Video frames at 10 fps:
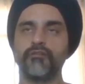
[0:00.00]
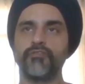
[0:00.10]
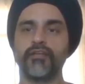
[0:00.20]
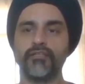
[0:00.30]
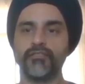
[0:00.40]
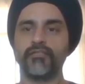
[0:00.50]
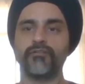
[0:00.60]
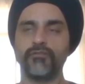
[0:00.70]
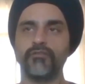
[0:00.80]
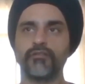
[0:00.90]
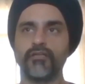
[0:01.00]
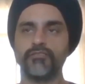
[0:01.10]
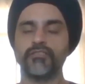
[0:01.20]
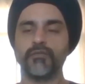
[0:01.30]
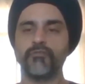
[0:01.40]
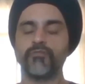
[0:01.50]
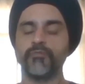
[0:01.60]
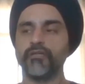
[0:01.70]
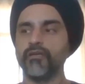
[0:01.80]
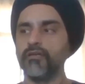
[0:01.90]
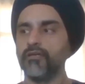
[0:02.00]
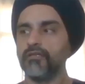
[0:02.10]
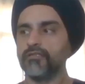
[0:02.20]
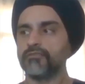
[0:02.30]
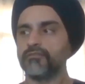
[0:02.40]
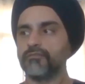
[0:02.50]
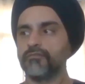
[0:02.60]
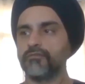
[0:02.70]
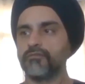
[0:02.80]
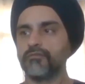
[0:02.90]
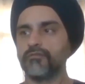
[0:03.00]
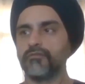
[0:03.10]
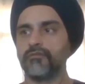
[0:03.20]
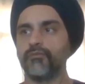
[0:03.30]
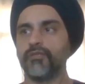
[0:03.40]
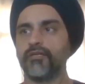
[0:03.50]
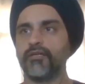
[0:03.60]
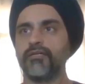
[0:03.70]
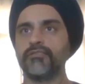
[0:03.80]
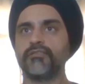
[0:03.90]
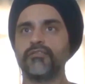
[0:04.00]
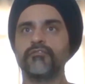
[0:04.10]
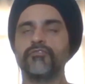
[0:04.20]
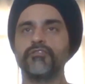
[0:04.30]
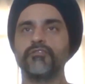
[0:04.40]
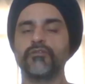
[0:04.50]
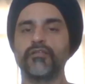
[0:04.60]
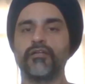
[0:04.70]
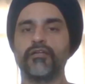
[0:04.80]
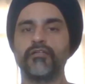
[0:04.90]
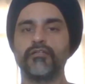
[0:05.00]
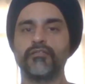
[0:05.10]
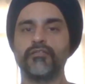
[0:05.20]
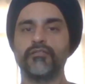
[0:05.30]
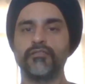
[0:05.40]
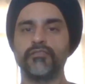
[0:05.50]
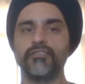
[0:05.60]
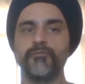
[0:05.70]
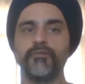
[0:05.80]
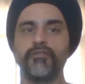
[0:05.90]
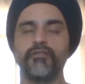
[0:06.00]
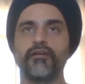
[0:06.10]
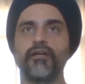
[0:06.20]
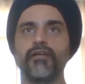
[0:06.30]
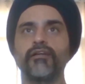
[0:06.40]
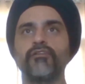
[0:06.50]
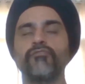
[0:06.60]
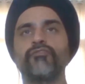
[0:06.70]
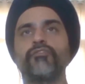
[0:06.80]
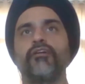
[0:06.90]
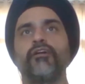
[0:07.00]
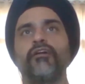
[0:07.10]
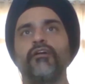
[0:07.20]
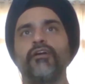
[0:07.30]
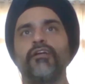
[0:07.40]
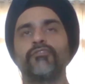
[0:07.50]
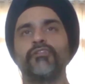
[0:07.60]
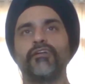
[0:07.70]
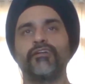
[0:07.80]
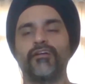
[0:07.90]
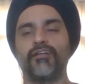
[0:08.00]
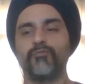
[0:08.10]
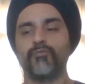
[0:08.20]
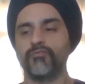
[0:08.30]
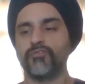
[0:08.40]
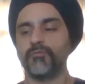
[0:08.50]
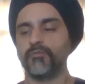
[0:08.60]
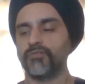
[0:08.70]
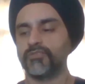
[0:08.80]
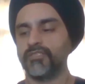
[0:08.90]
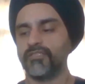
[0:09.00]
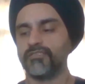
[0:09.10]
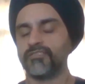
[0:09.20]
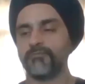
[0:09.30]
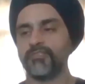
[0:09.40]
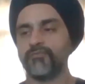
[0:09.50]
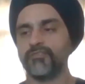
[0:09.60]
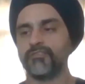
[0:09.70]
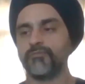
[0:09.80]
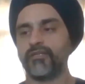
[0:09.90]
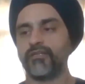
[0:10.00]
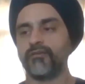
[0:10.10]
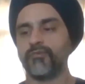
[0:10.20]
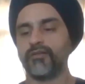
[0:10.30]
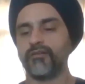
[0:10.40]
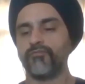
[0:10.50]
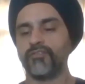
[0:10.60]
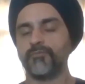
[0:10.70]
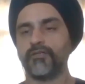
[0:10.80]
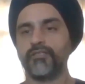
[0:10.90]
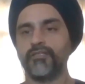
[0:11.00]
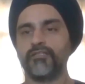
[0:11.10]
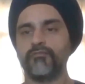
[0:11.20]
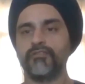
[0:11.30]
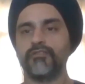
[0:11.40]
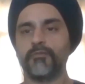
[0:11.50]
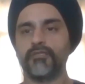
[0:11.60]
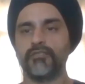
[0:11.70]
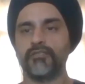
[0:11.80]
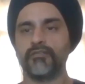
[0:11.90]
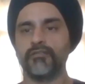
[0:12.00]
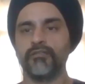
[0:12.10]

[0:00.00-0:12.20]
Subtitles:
Frankly, that whole culture came in from there. So when I started first looking at a CDP, it was like an aha moment for me, because here is something which is marrying my first party data with third party data,